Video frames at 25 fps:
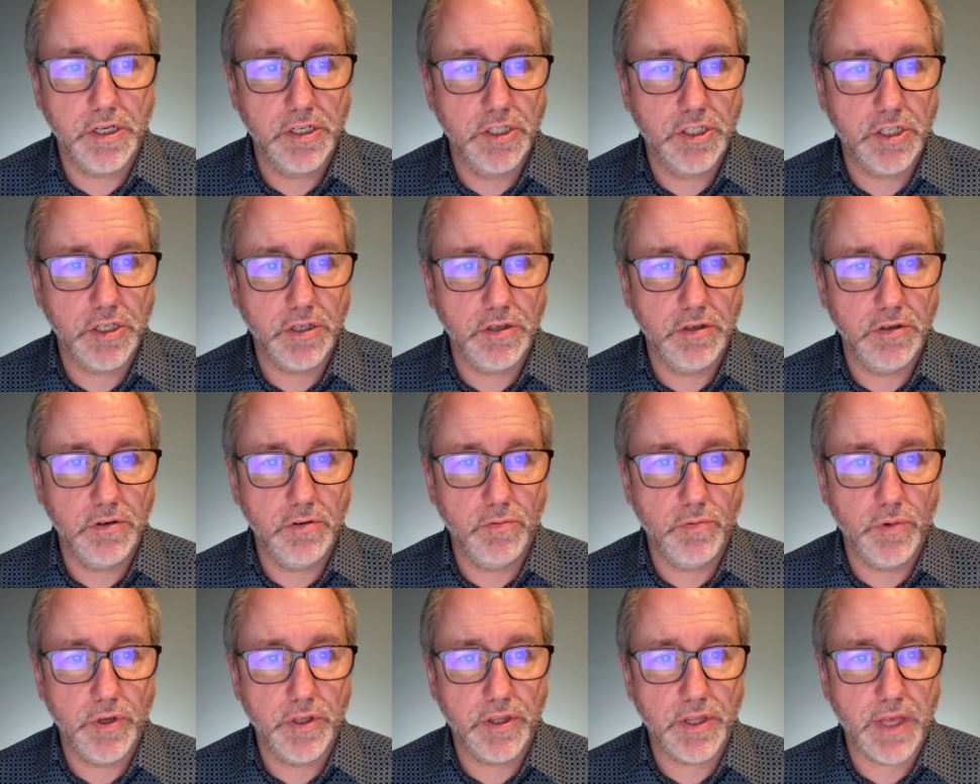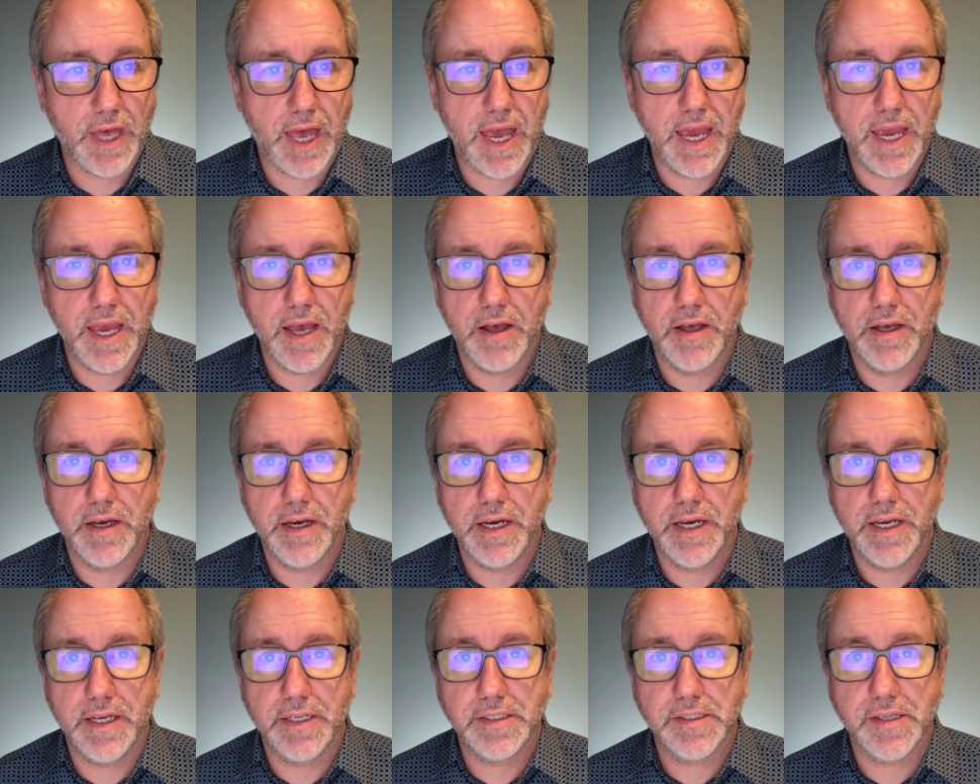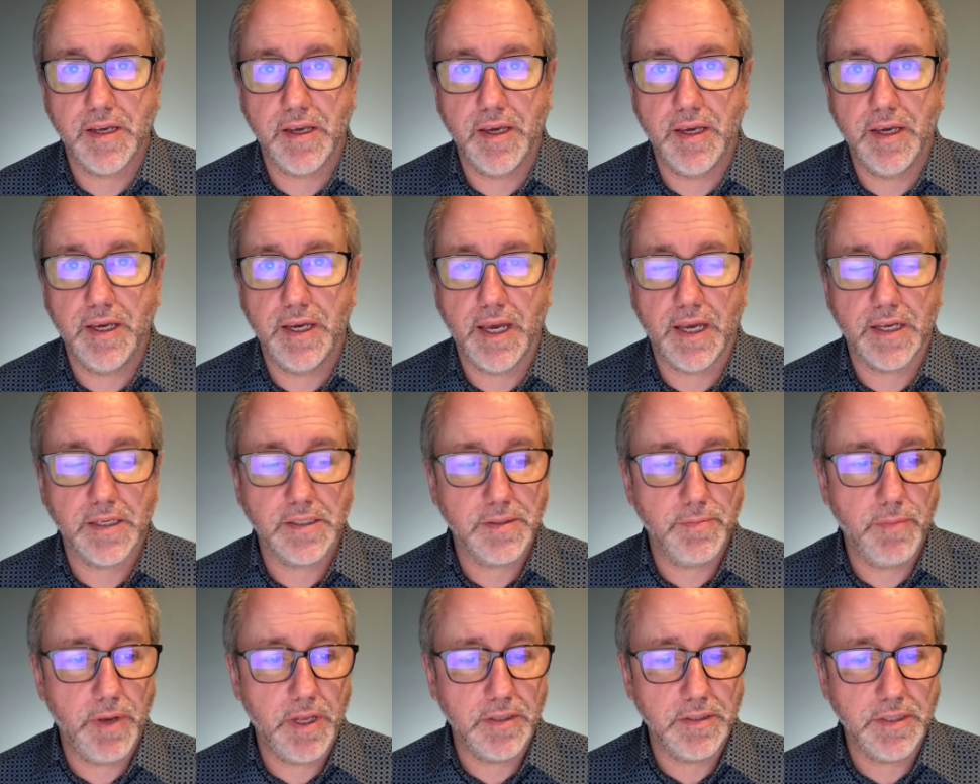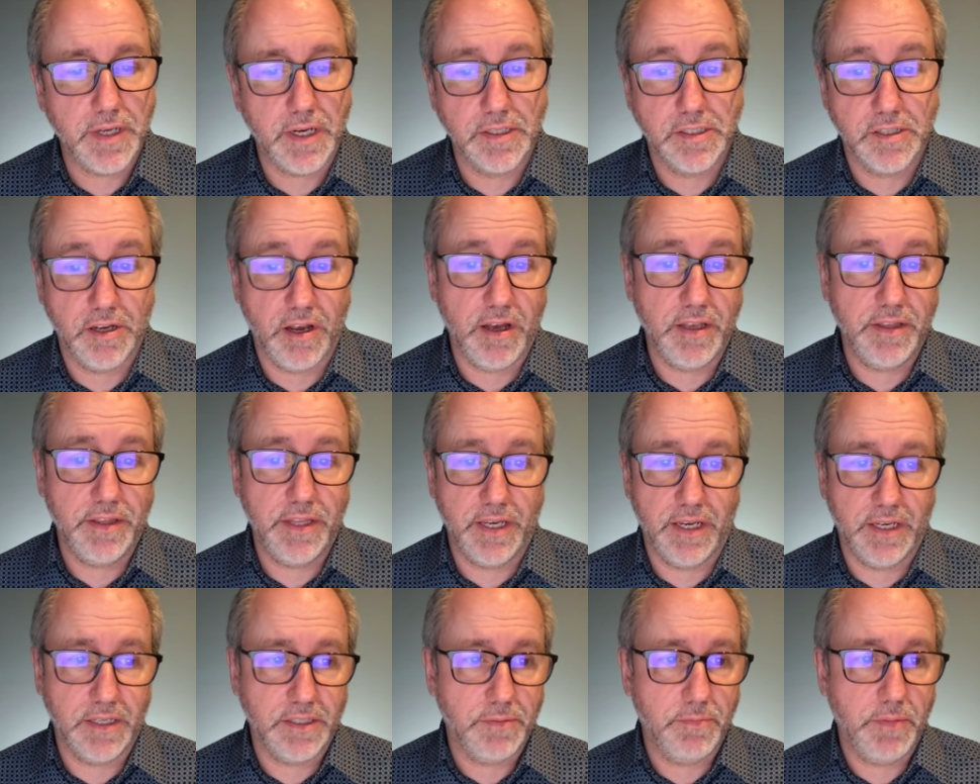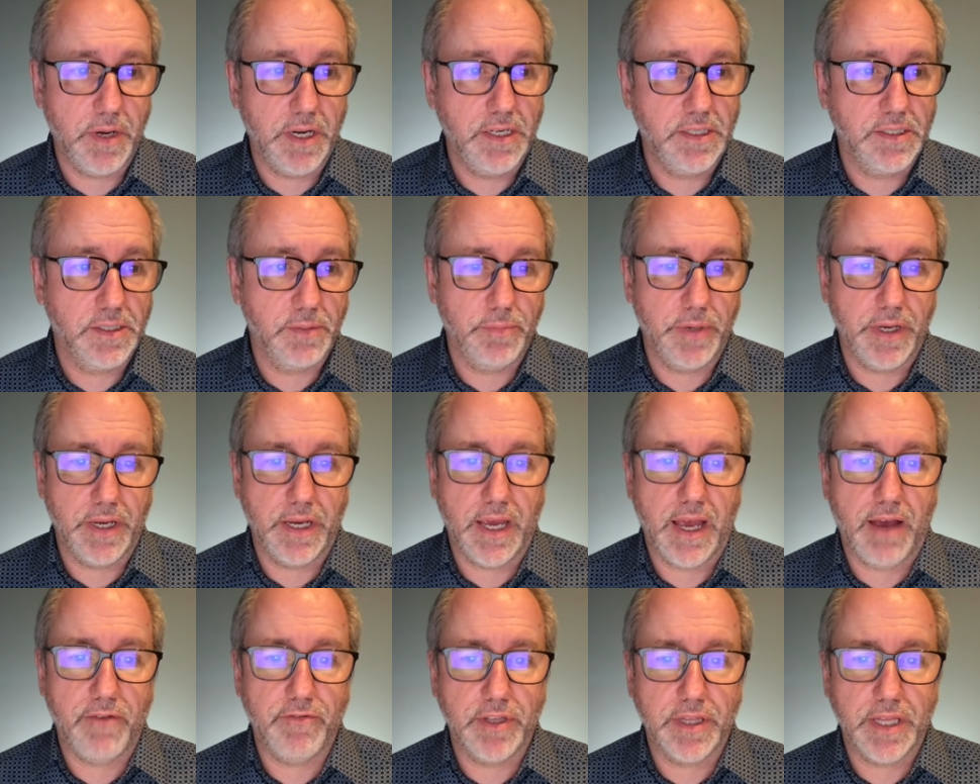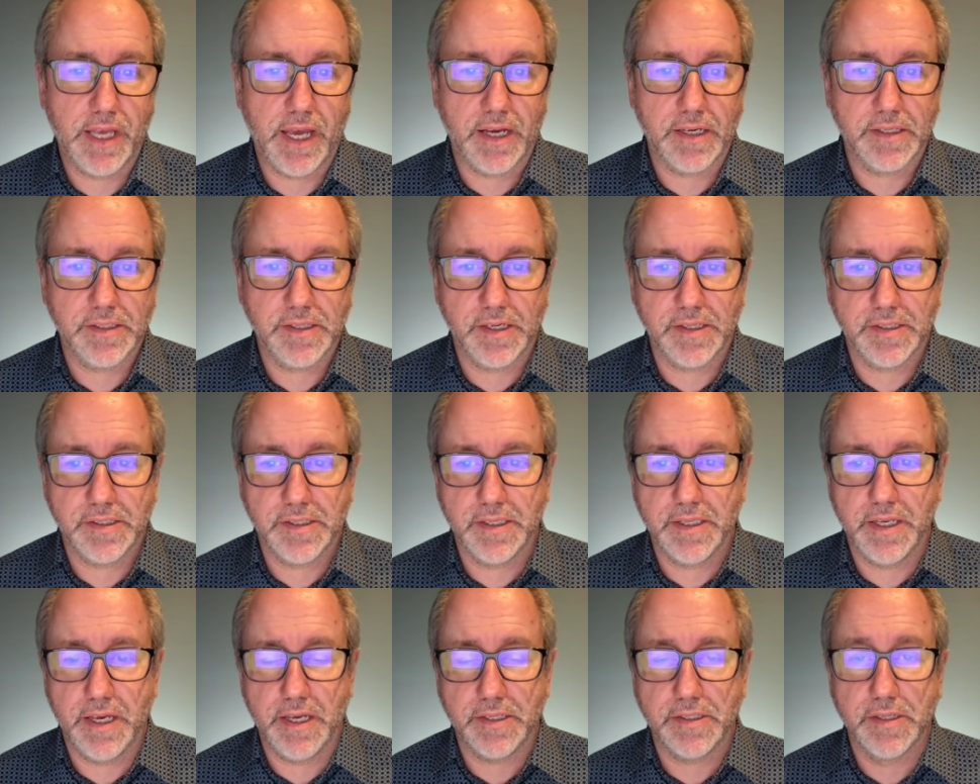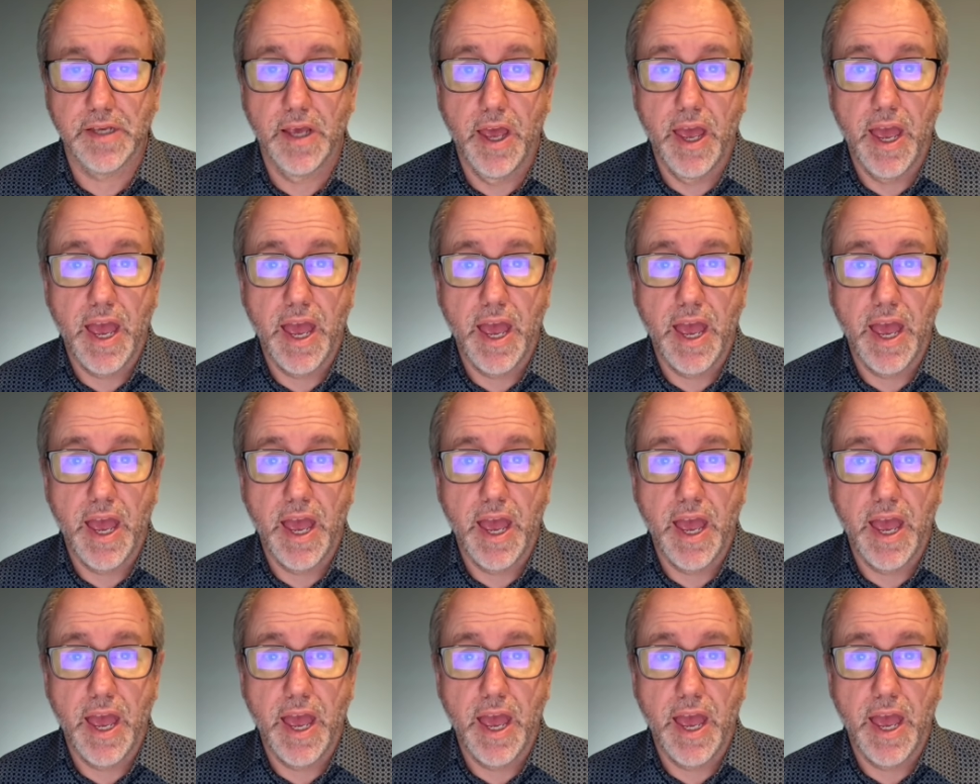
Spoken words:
do with AI and taking XML data. I think it's amazing having the access to this.